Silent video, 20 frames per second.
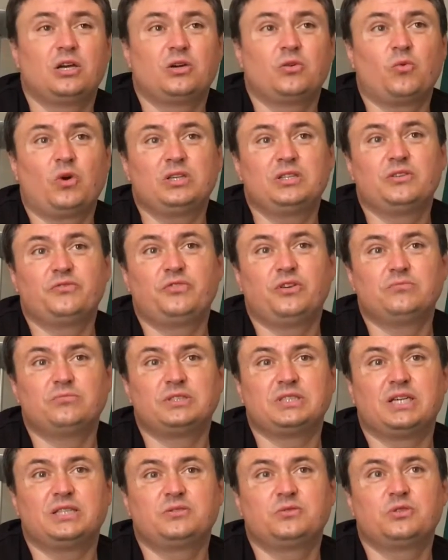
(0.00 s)
What the film
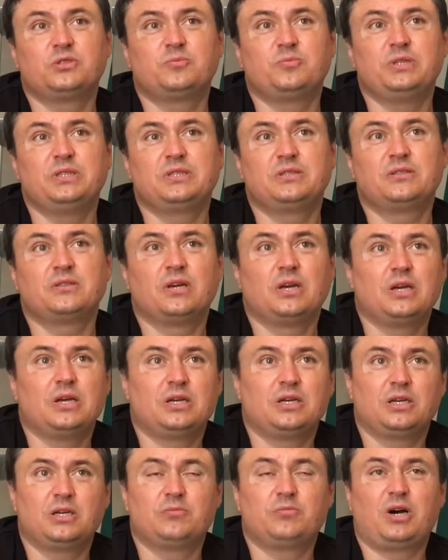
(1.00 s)
tries to speak
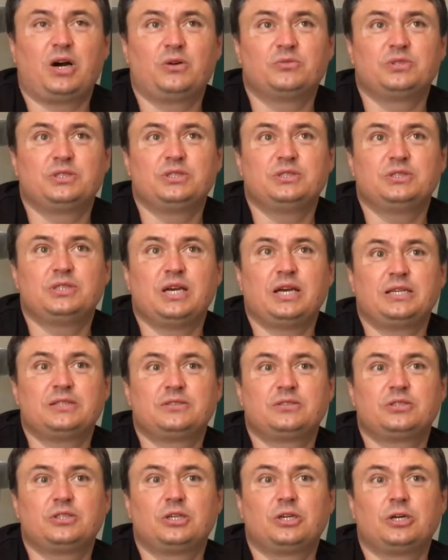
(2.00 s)
about is
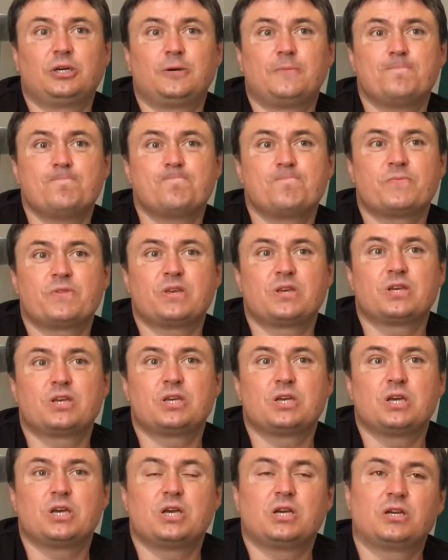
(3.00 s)
that
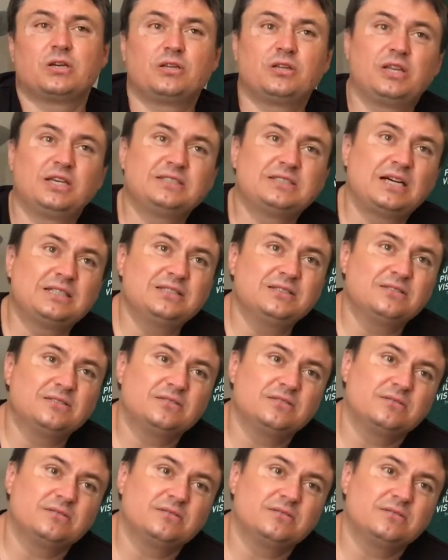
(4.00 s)
there are